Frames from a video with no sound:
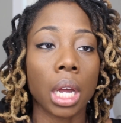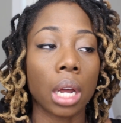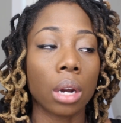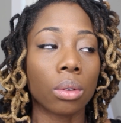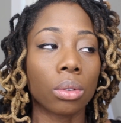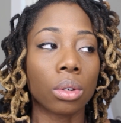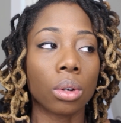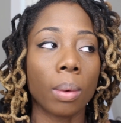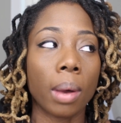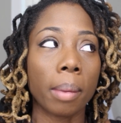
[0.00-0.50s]
I
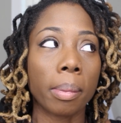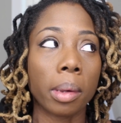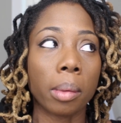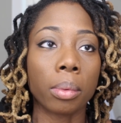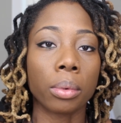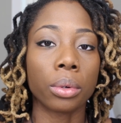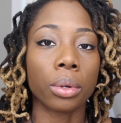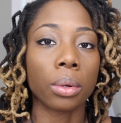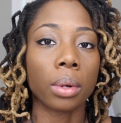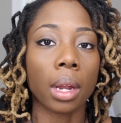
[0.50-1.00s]
don't know why
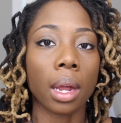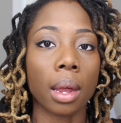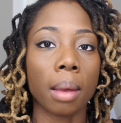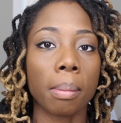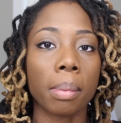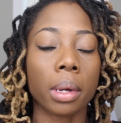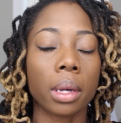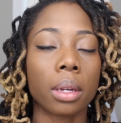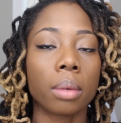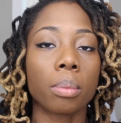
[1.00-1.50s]
people do
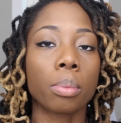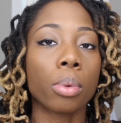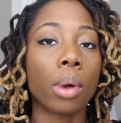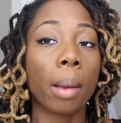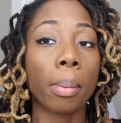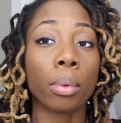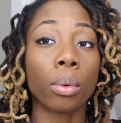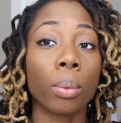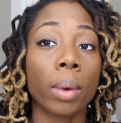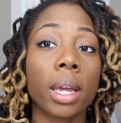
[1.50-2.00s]
that, but
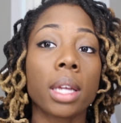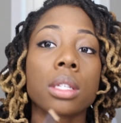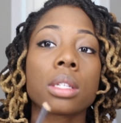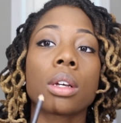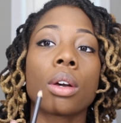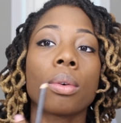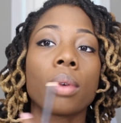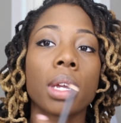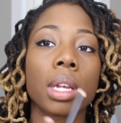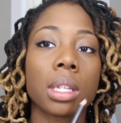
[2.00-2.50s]
proper way is
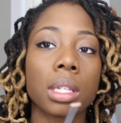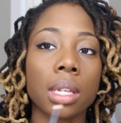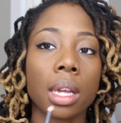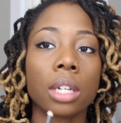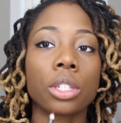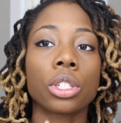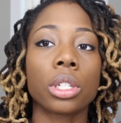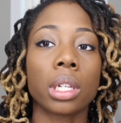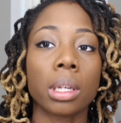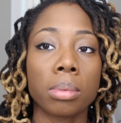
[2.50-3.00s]
to go
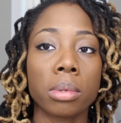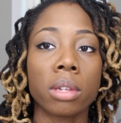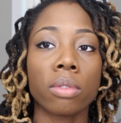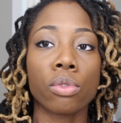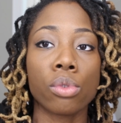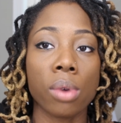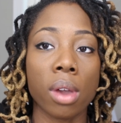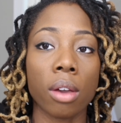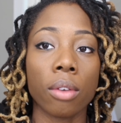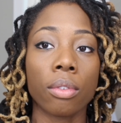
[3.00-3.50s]
inside your lips
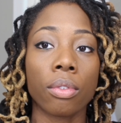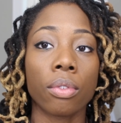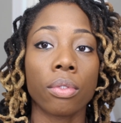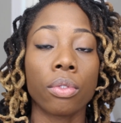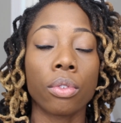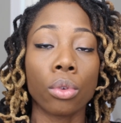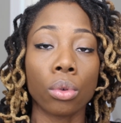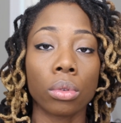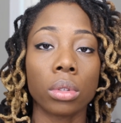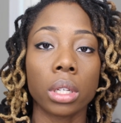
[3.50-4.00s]
if you have
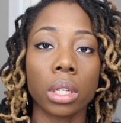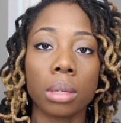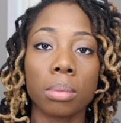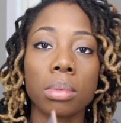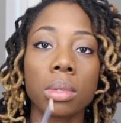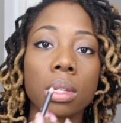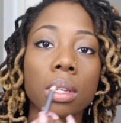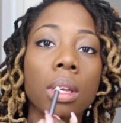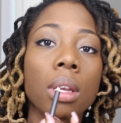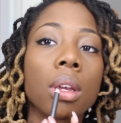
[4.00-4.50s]
full
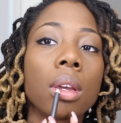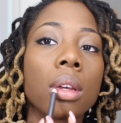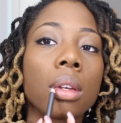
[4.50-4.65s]
lips.